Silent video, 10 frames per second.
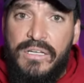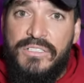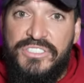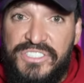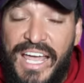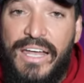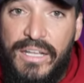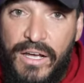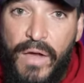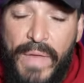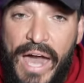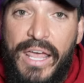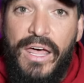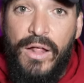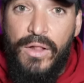standing on that
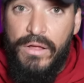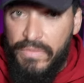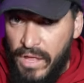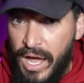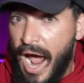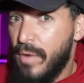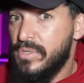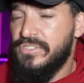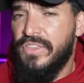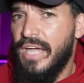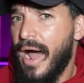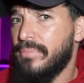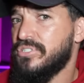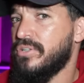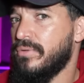hill of the I was the
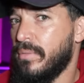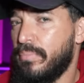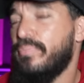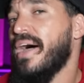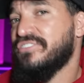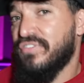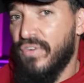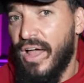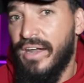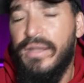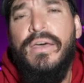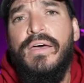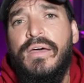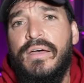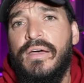absolute best friend
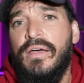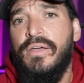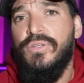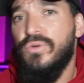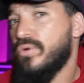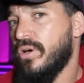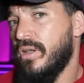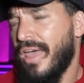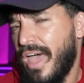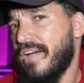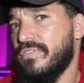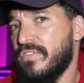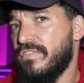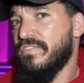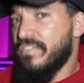you could
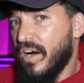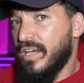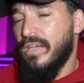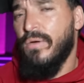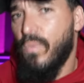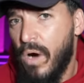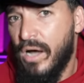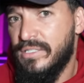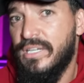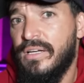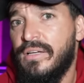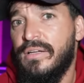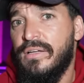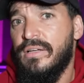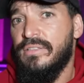ever fucking want
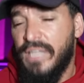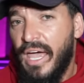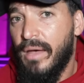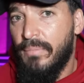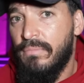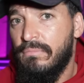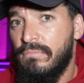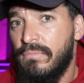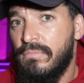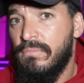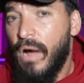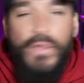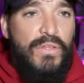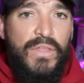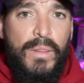to him.
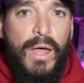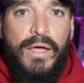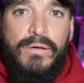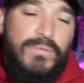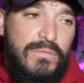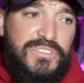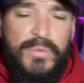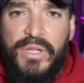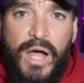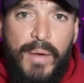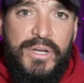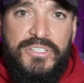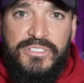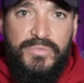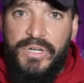Other than, like, some of the common
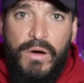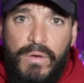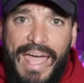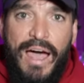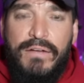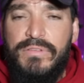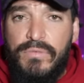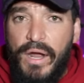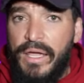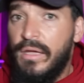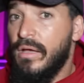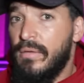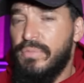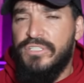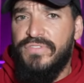interests that we don't have, right?
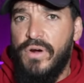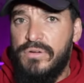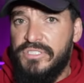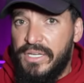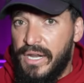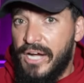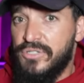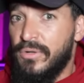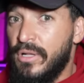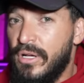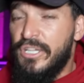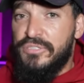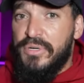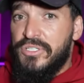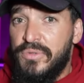But as far as, like, an actual
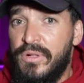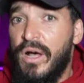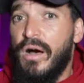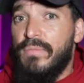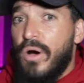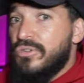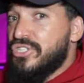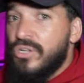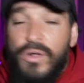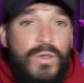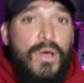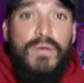spiritual, emotional,